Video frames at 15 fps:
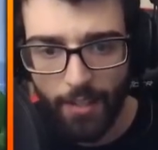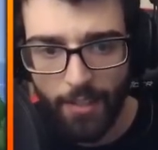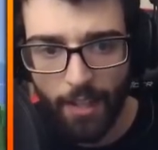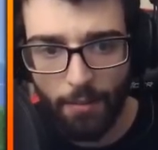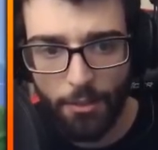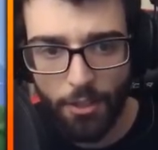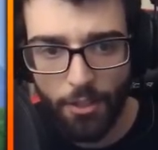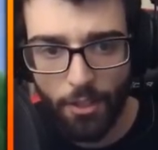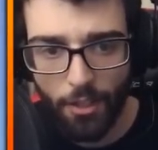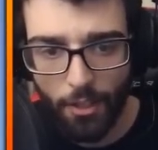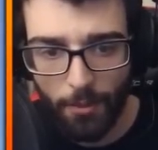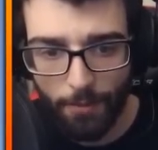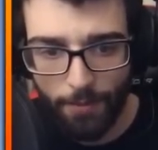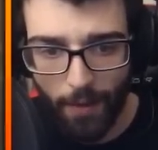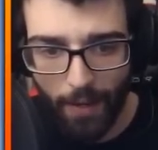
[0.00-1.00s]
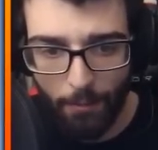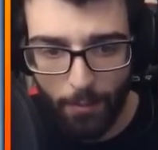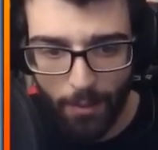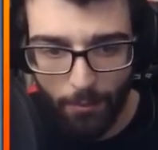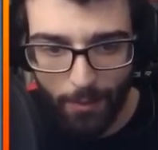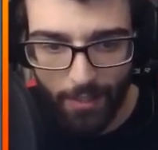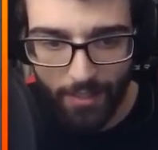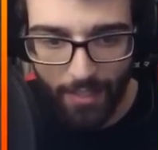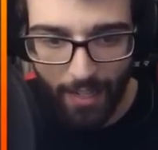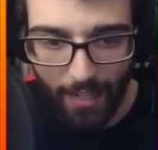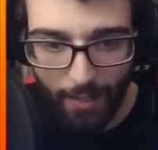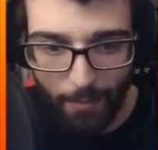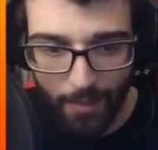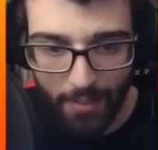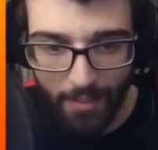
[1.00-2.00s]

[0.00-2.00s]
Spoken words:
Now I've just got to go and find where the rest of the enemies